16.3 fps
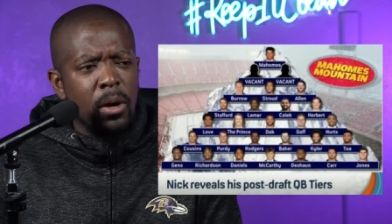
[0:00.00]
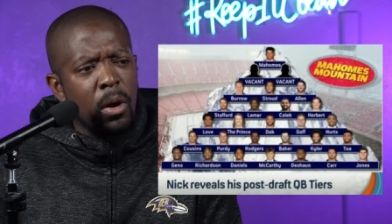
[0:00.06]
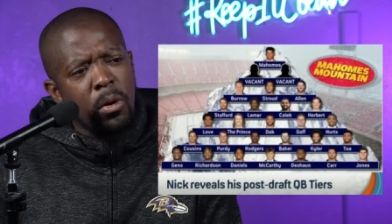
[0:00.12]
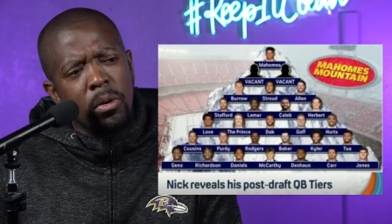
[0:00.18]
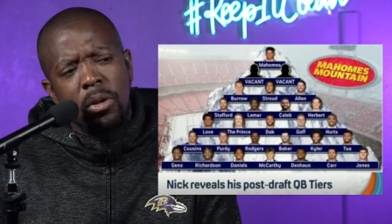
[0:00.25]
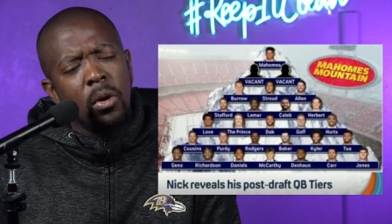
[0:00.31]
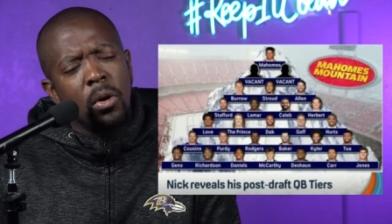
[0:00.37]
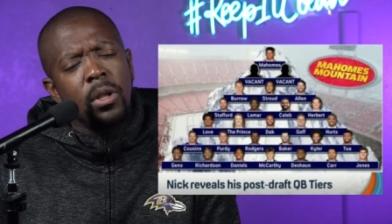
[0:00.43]

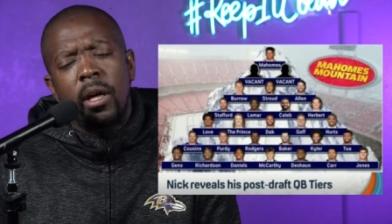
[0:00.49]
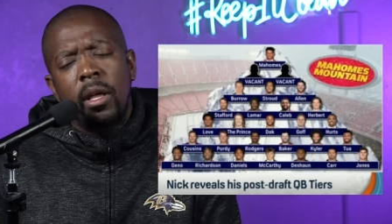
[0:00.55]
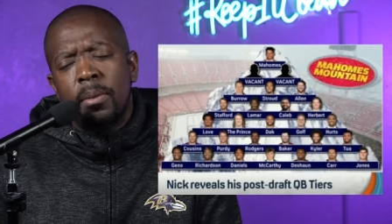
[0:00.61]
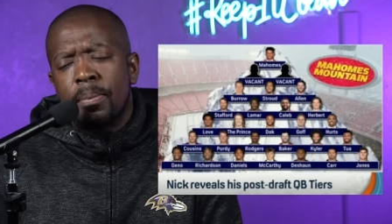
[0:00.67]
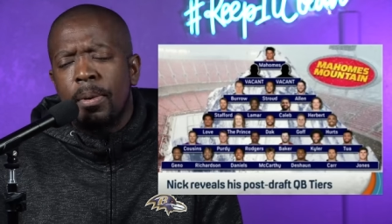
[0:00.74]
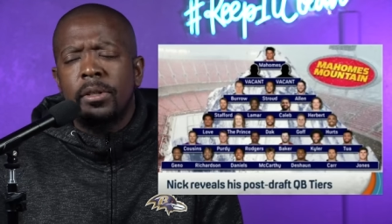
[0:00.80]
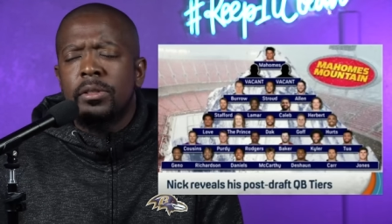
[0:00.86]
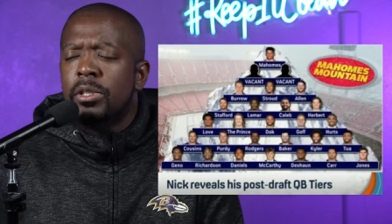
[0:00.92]
oh, the only other
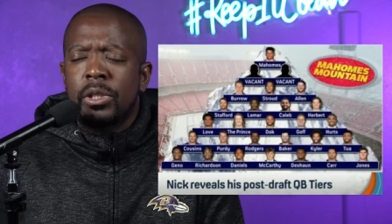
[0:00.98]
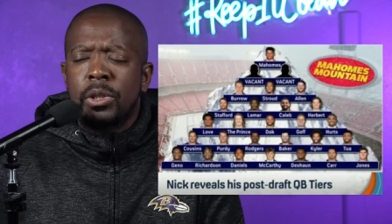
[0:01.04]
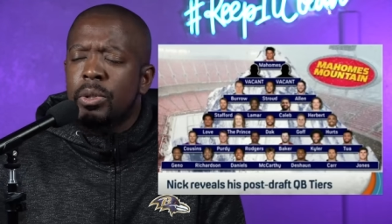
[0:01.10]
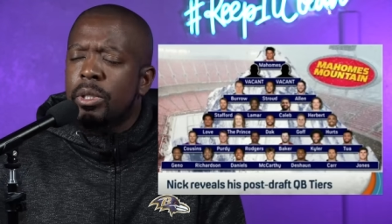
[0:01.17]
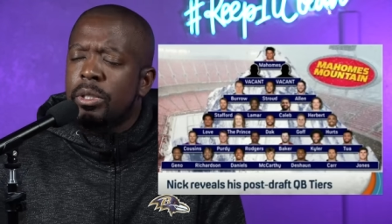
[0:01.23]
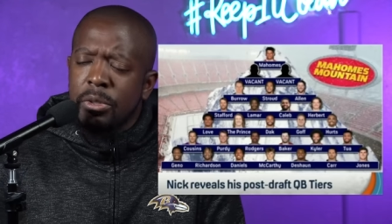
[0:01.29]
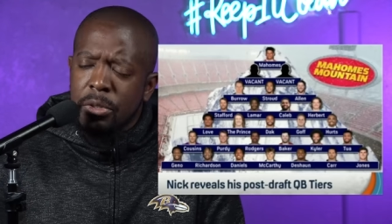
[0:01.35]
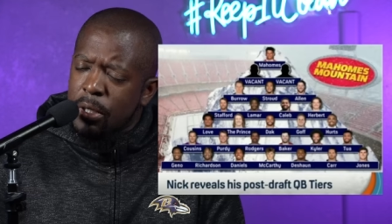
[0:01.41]
person to do
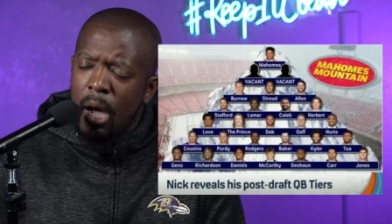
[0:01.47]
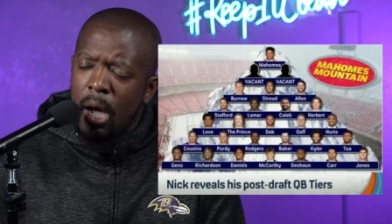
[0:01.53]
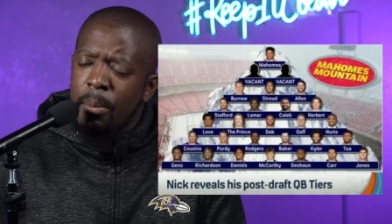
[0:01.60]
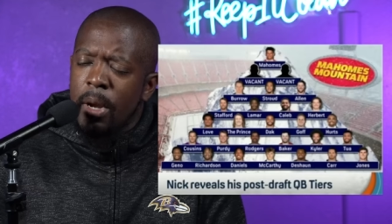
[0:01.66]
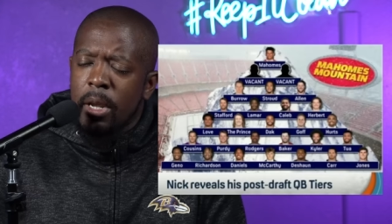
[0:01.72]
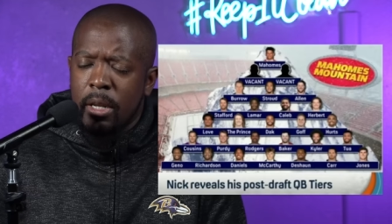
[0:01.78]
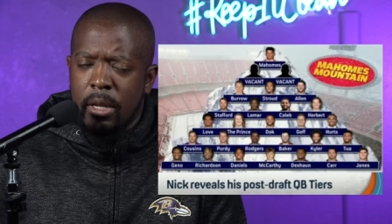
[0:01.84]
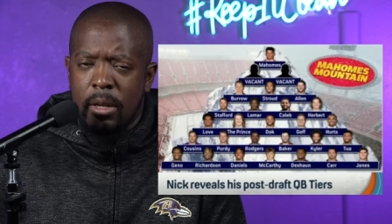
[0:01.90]
this was Tom
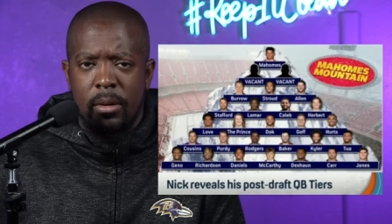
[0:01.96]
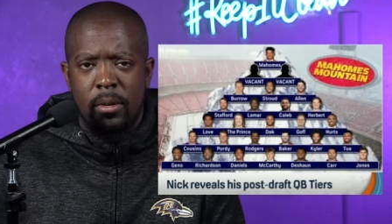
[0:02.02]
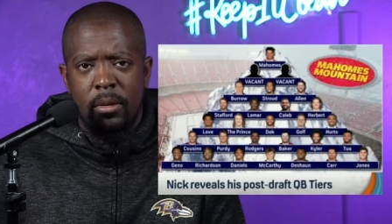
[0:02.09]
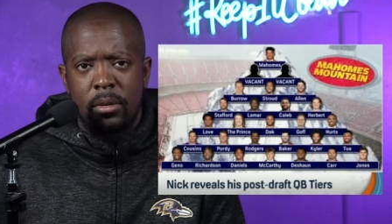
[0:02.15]
Brady.